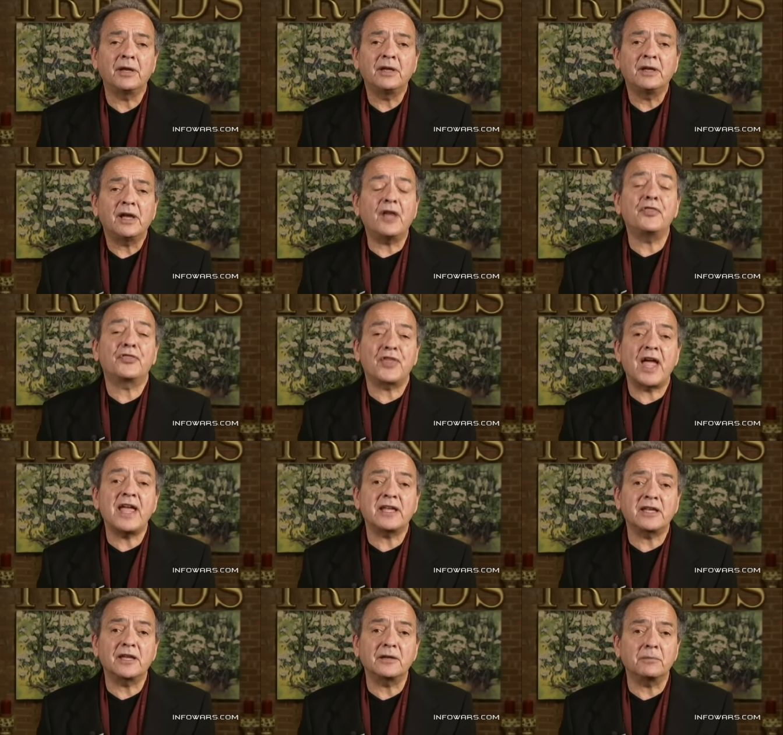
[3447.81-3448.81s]
and
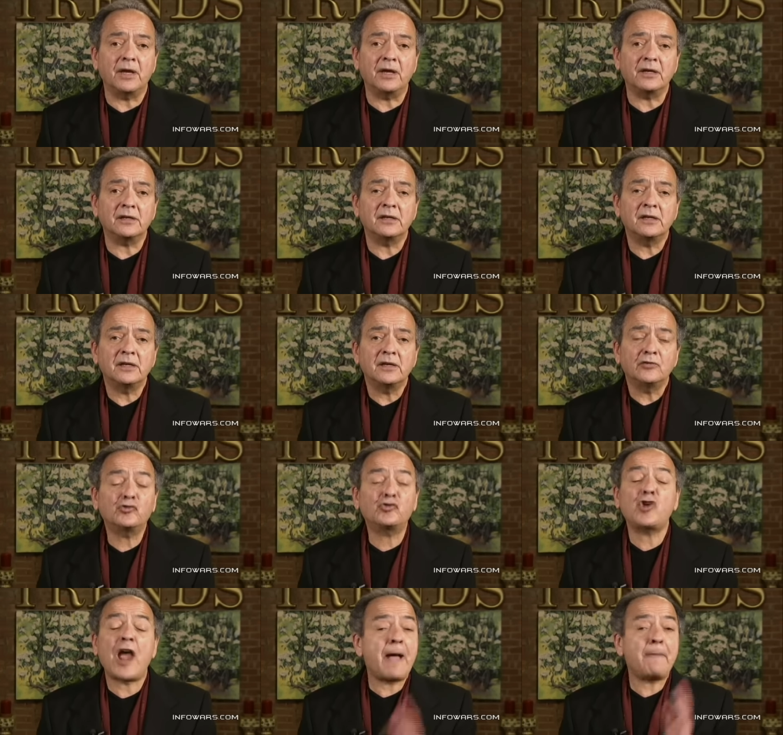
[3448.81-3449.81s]
thanking me,
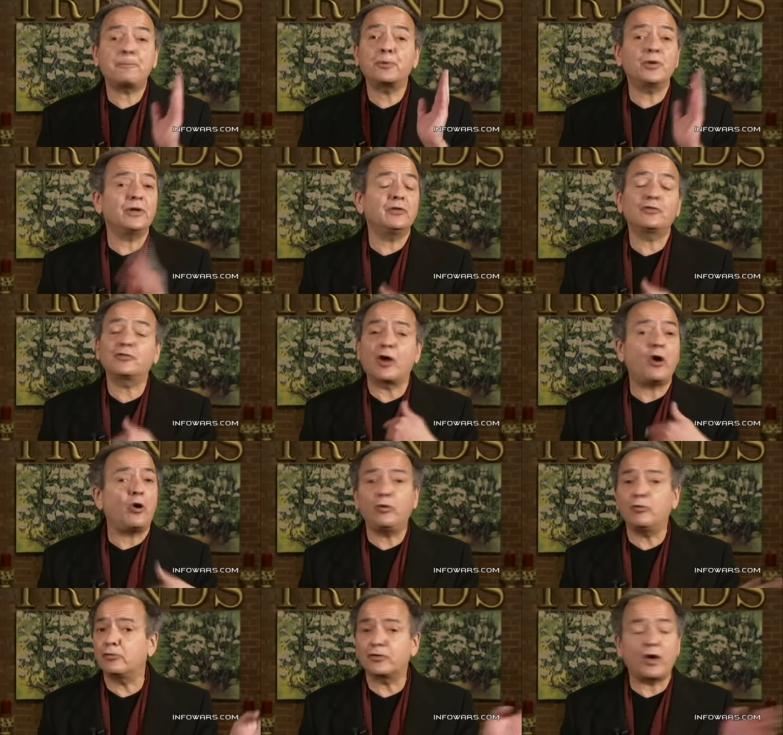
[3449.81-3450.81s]
chaplains, the
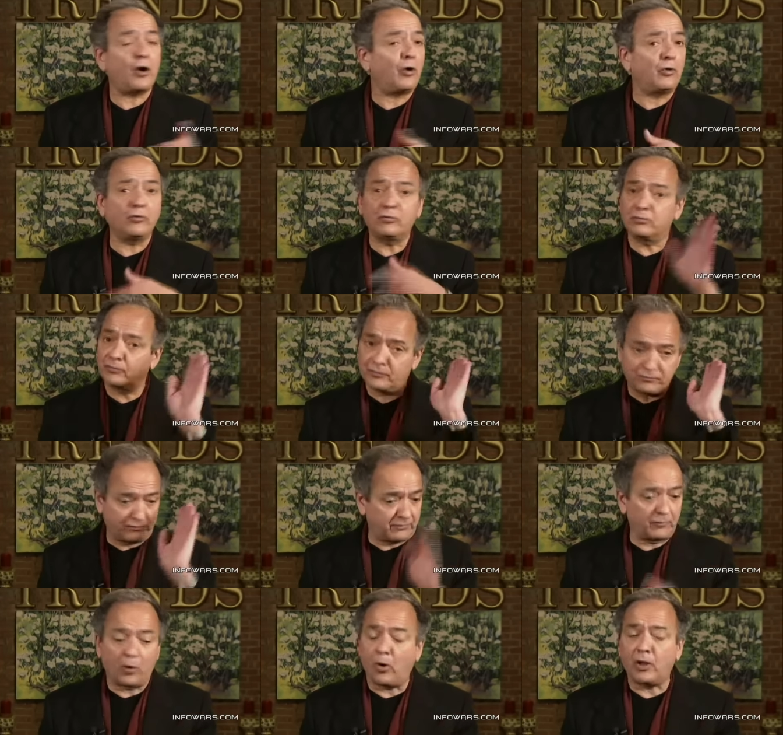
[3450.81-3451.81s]
whole.
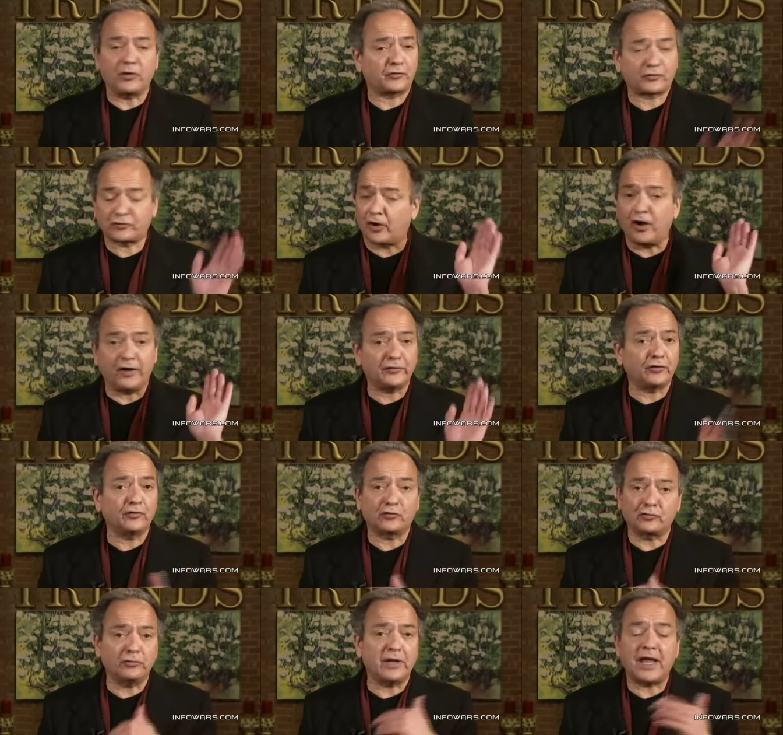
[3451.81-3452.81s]
All sergeants,
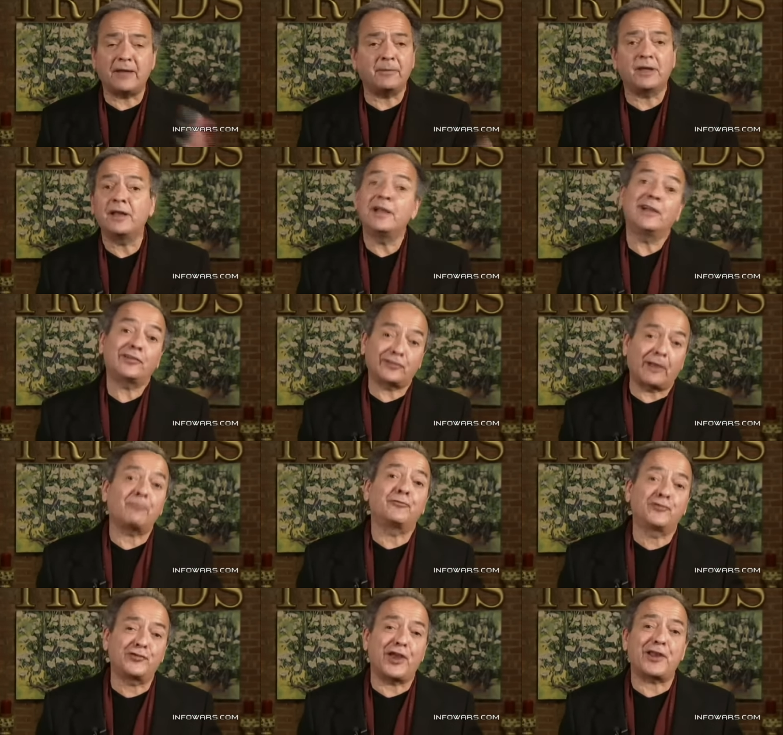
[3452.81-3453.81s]
you name it, except
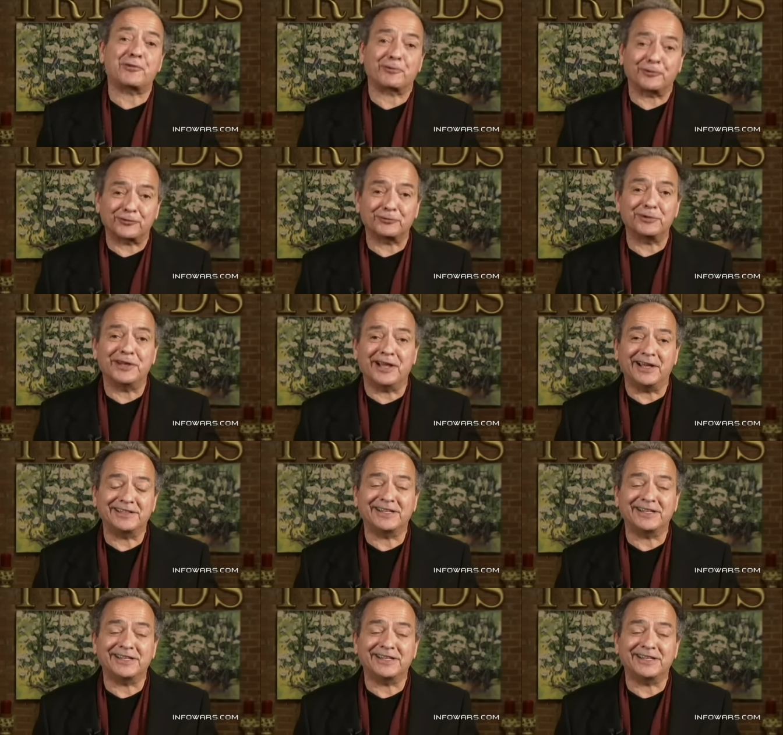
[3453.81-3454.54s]
generals. We're not, you